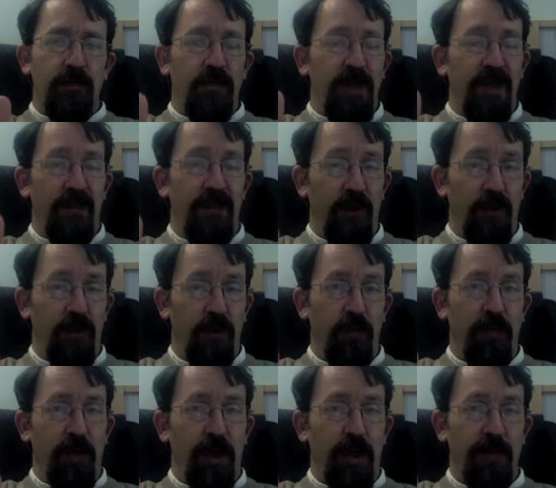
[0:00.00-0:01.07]
if not all,
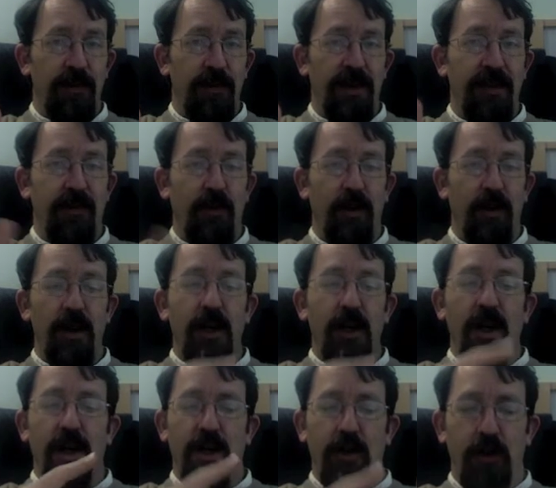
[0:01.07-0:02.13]
Bibles have got
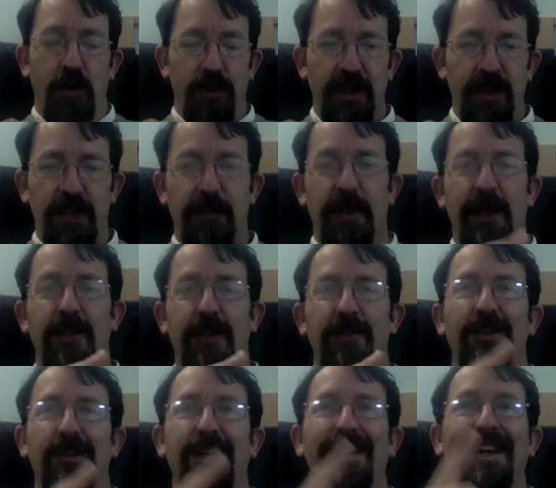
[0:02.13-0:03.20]
a contents page,
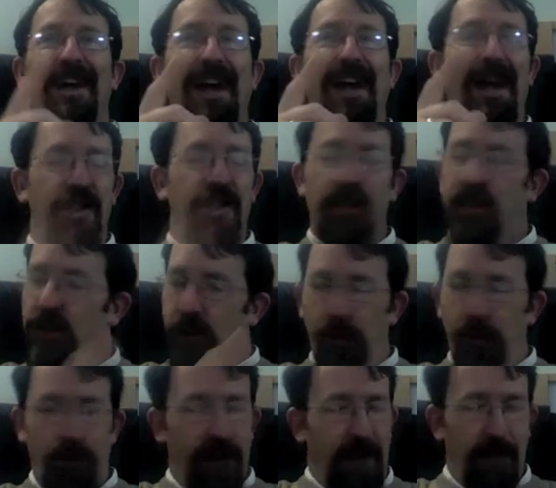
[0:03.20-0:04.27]
and so you just
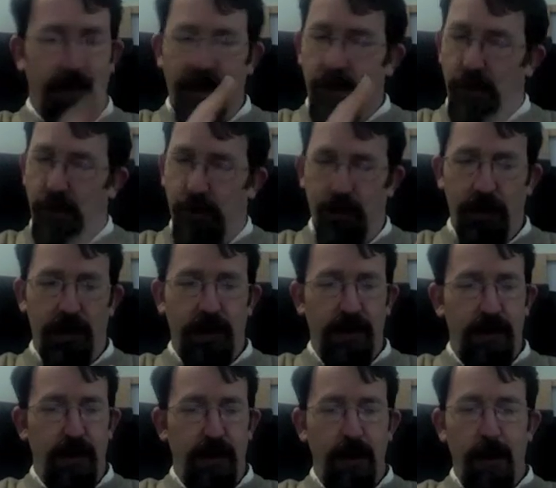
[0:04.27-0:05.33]
look it up and go, Luke,
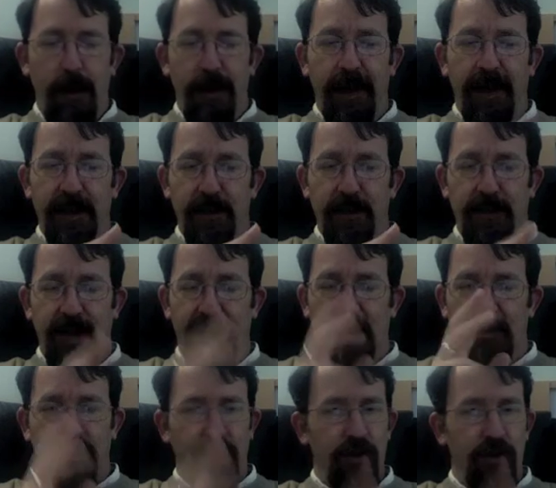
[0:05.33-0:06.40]
he's
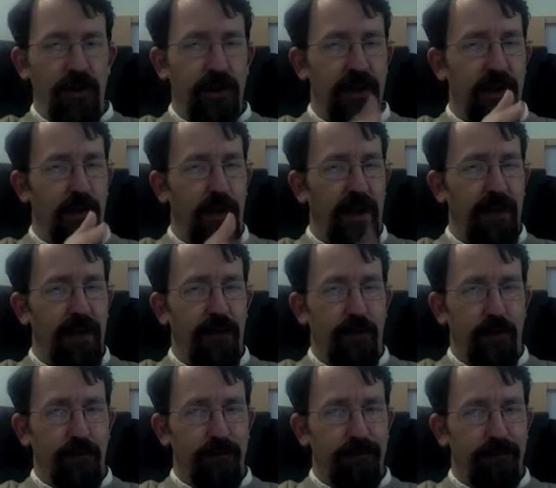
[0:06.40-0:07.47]
about two thirds of the way through.